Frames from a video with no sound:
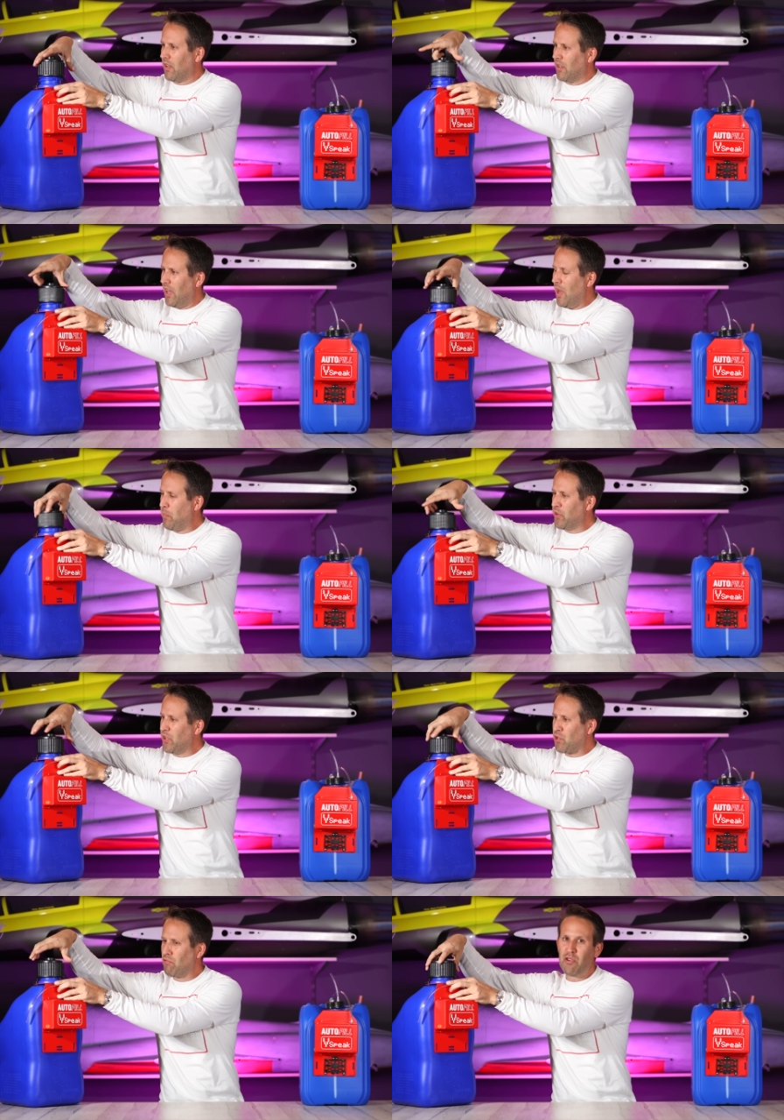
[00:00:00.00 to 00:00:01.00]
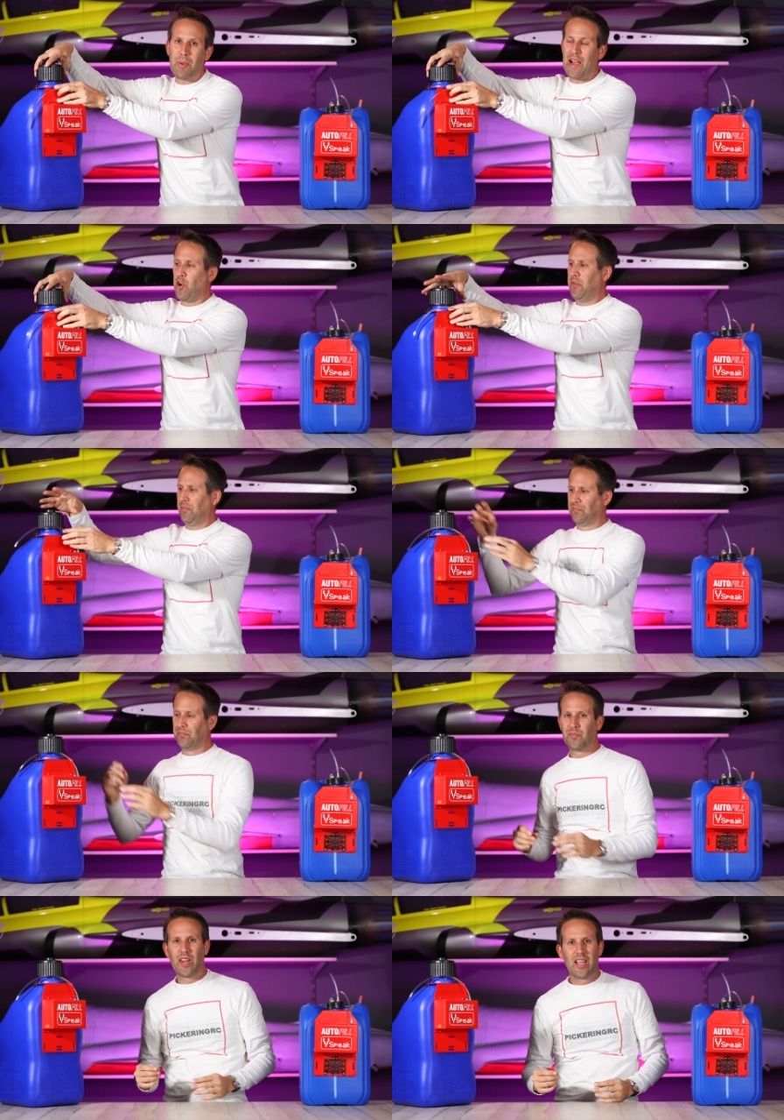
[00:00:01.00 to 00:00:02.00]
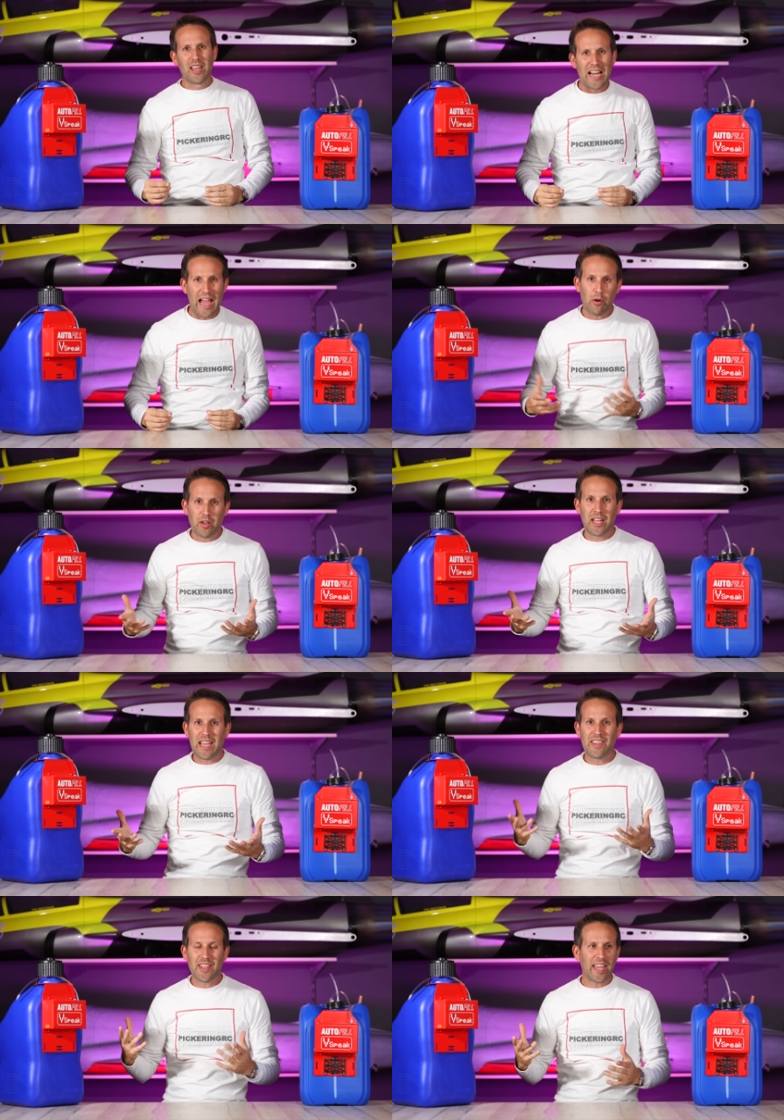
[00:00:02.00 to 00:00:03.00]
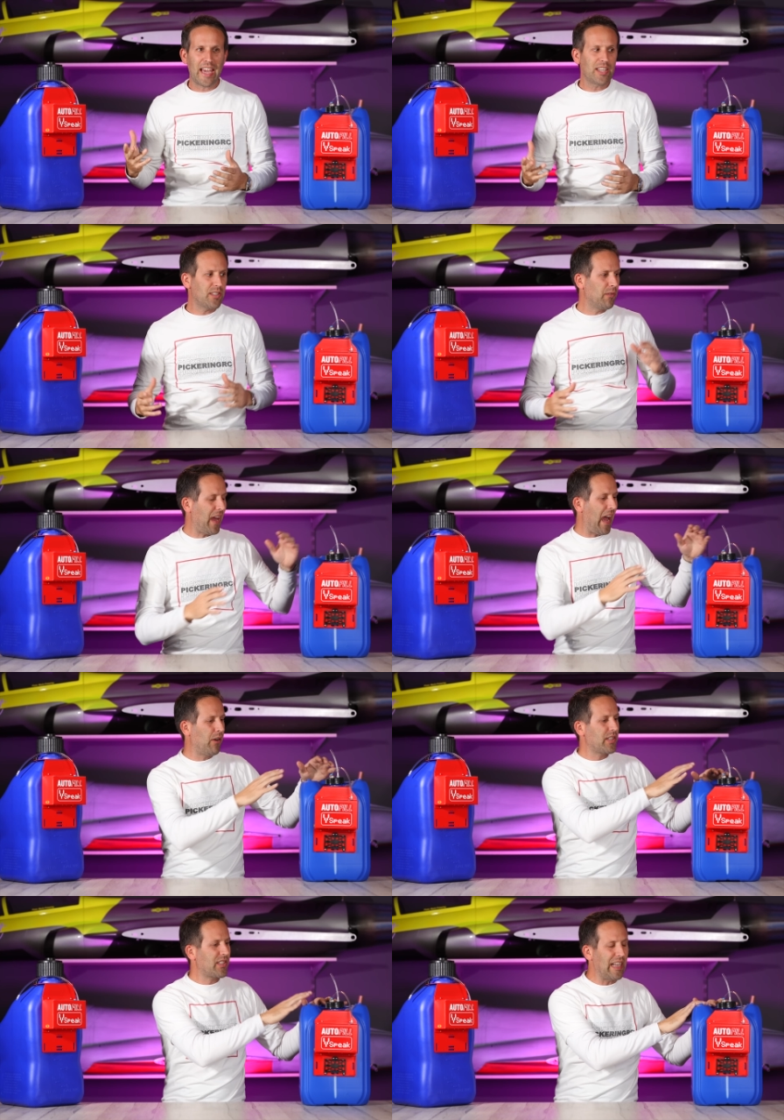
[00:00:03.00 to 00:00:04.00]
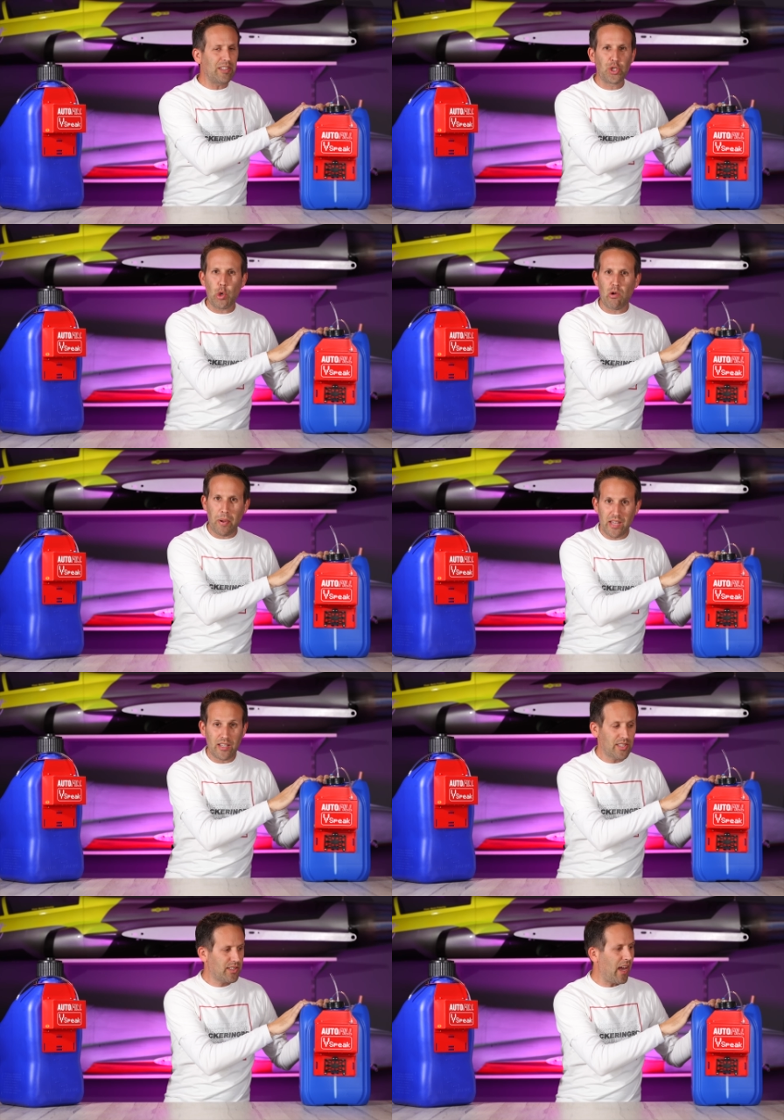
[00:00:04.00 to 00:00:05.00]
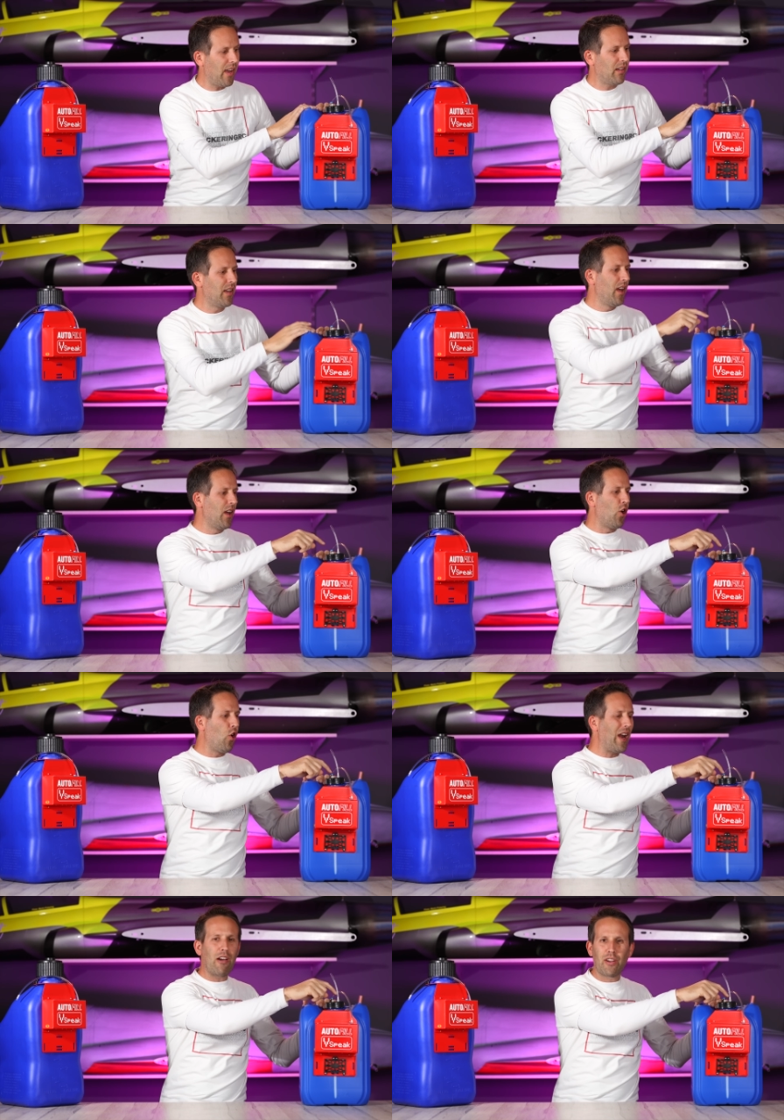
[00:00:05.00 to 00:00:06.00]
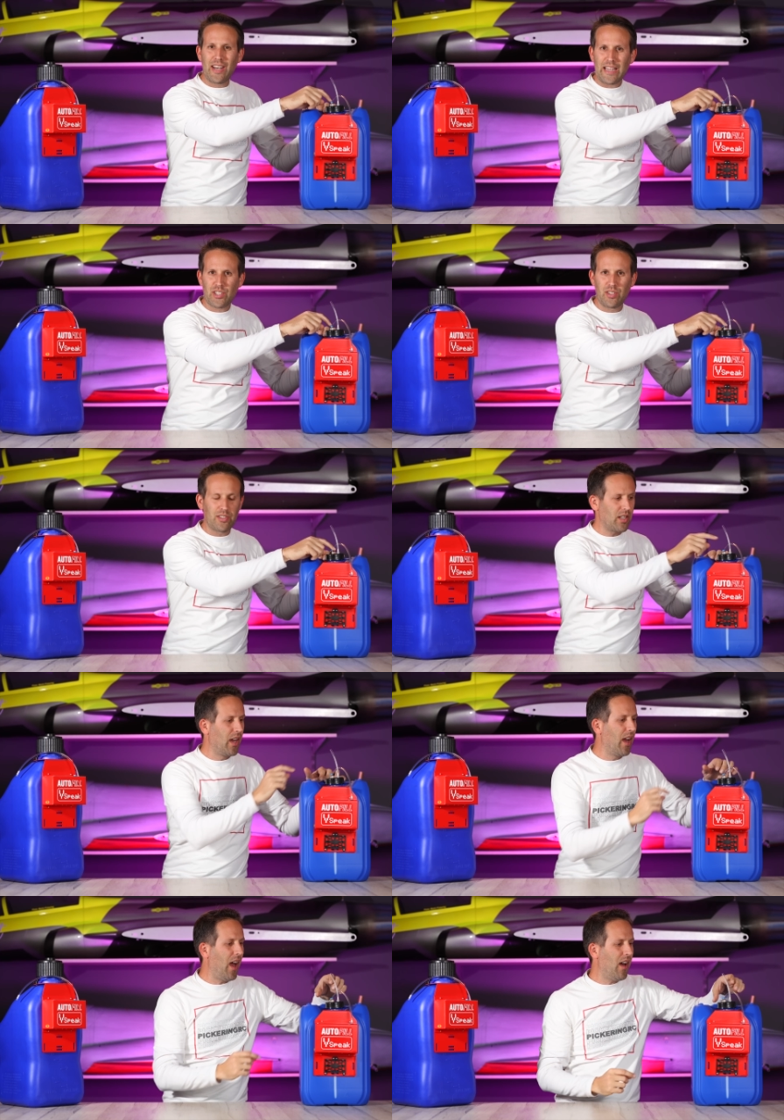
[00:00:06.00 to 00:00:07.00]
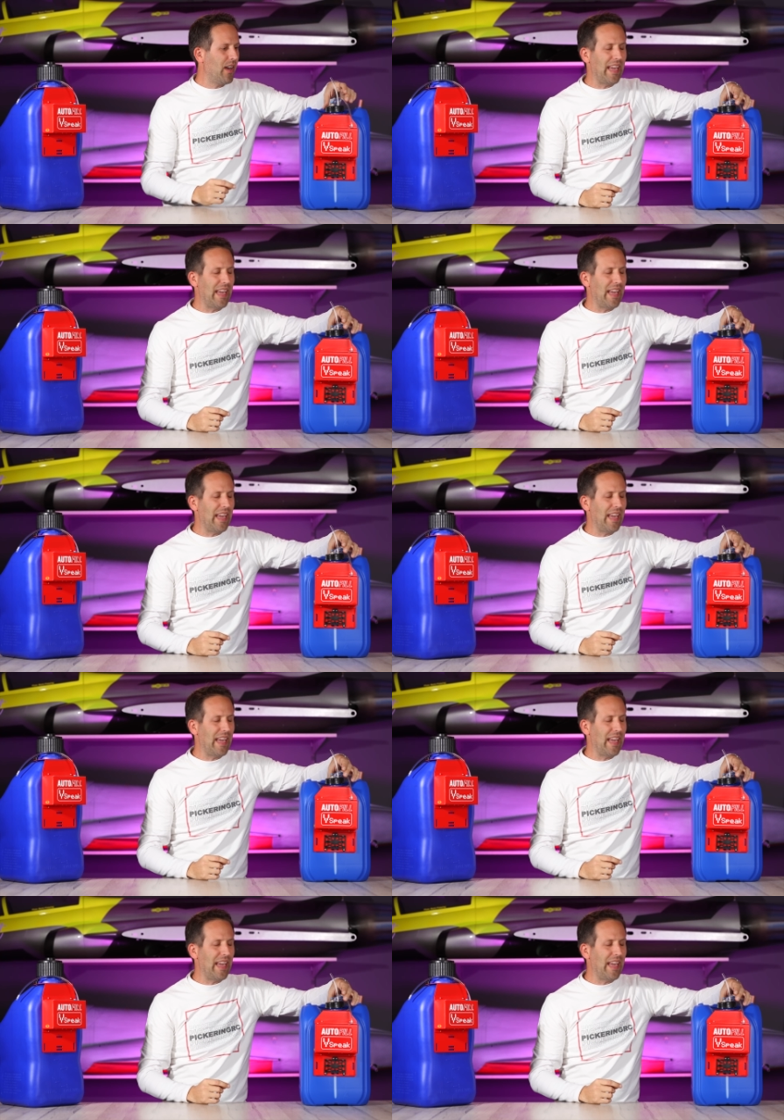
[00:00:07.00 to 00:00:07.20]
and put the screw back on. Now, in the case of our standard European style, all our connections are